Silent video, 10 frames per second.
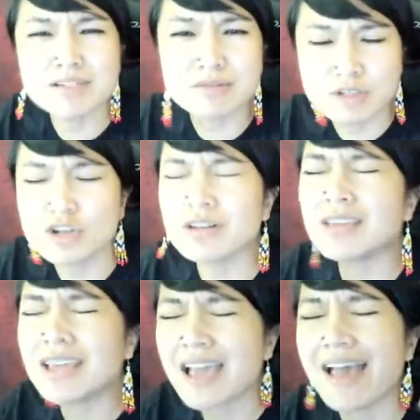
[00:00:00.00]
took
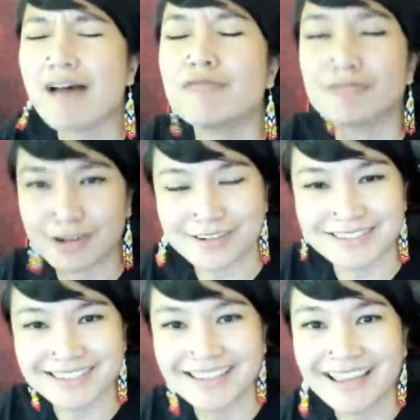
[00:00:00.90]
the
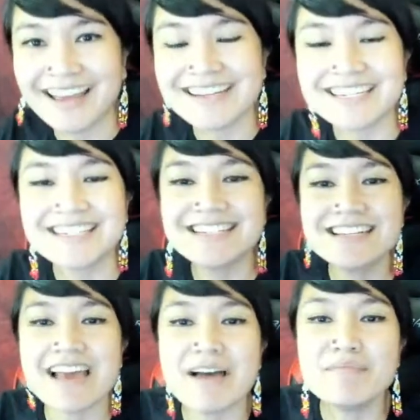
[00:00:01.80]
effort to
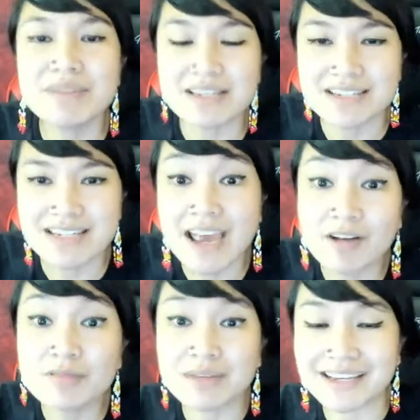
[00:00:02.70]
DM me to
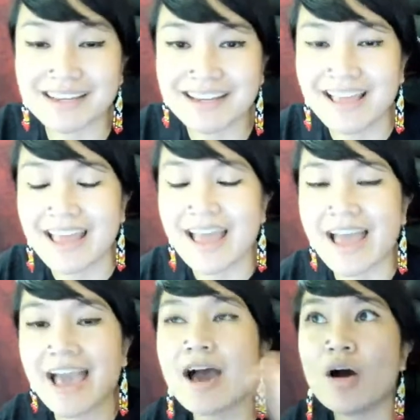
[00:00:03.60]
tell me
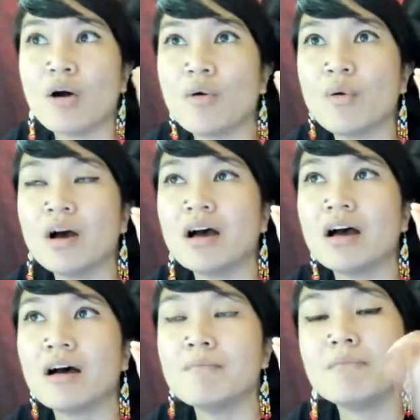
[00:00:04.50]
how
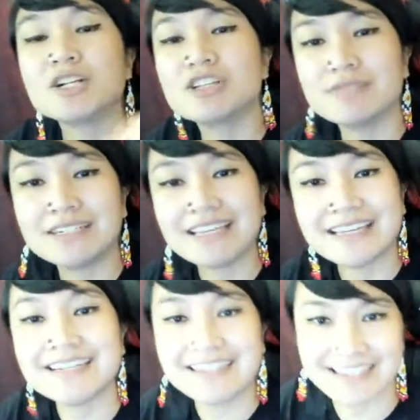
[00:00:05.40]
much of an
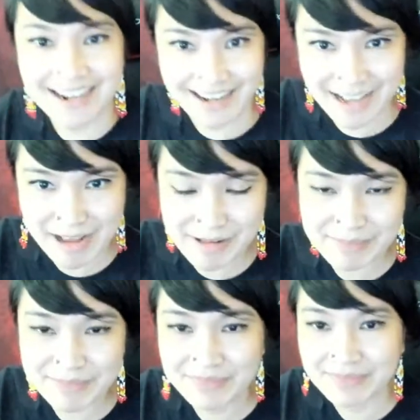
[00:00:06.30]
idiot I
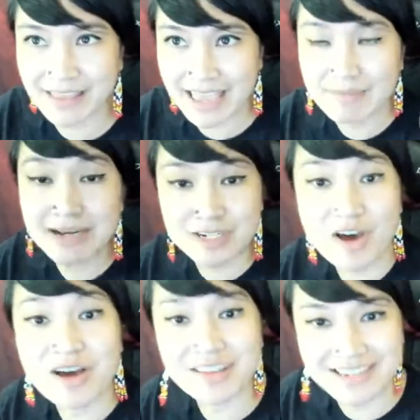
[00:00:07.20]
am and my
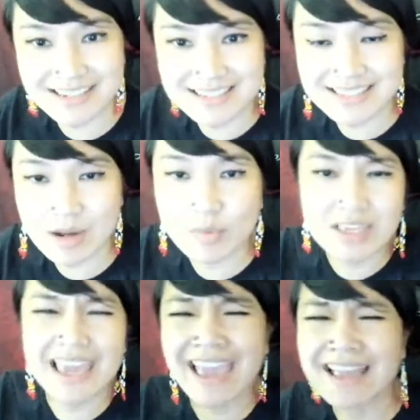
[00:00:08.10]
dog is that we
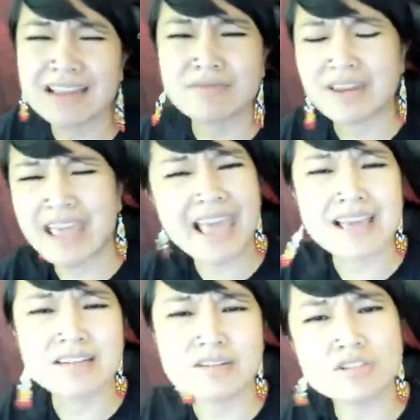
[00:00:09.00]
can't even
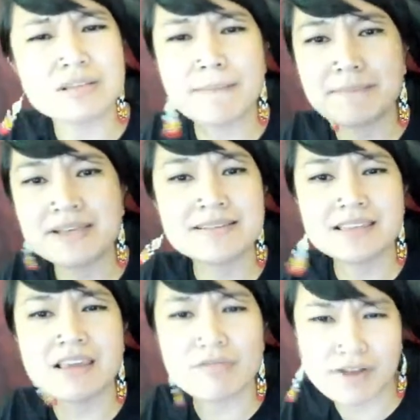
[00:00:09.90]
handle some
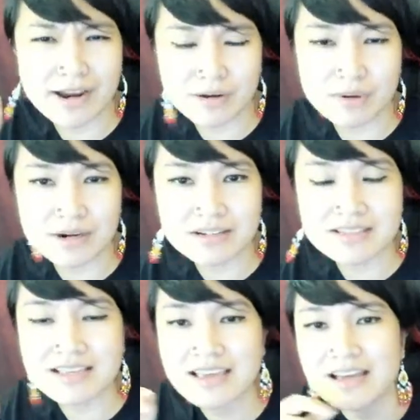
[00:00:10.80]
measly fireworks.
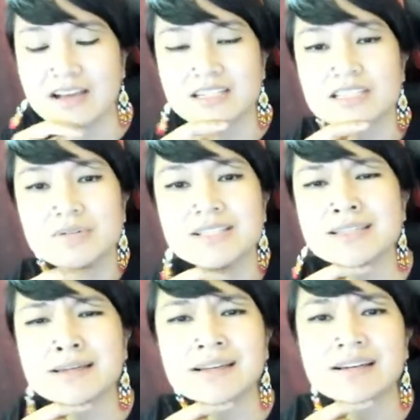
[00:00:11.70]
So it's
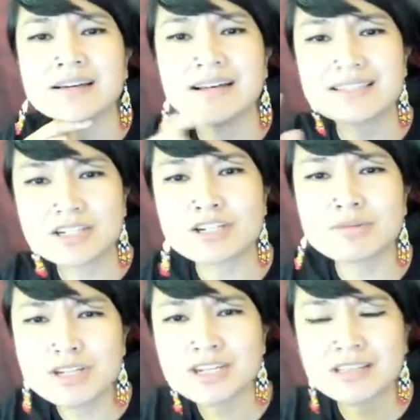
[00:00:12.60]
like a
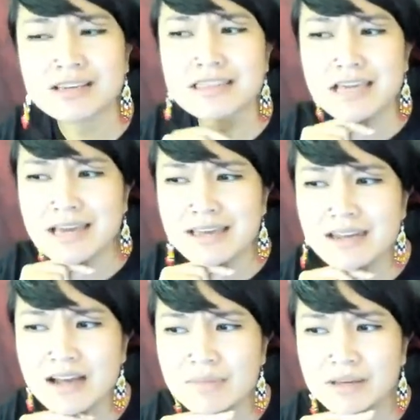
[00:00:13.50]
situation like that.
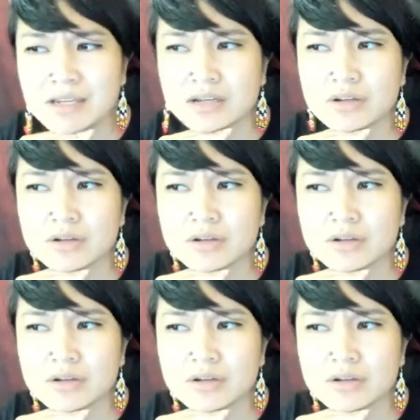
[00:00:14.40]
I'm like,